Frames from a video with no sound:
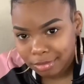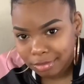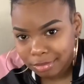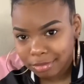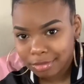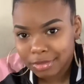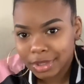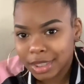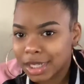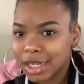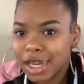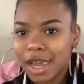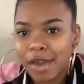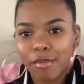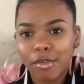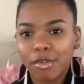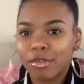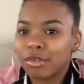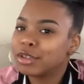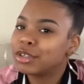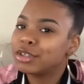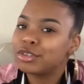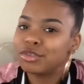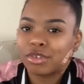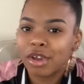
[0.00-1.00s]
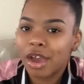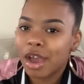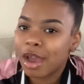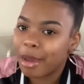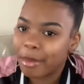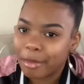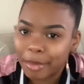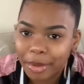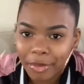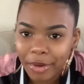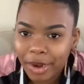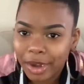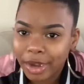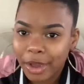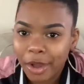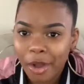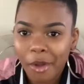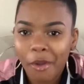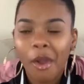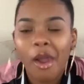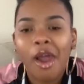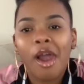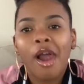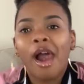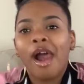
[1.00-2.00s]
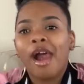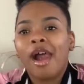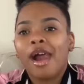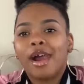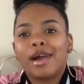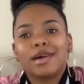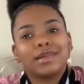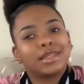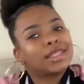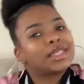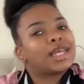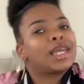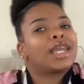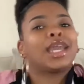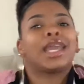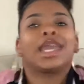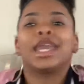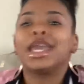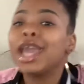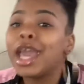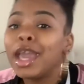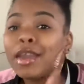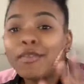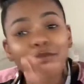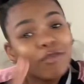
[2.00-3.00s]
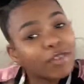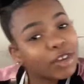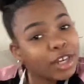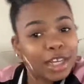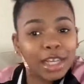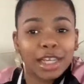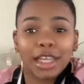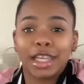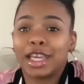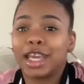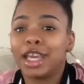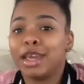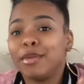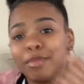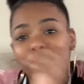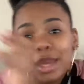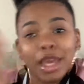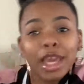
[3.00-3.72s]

the devil really trying me right now. I was like, he ain't finna get me.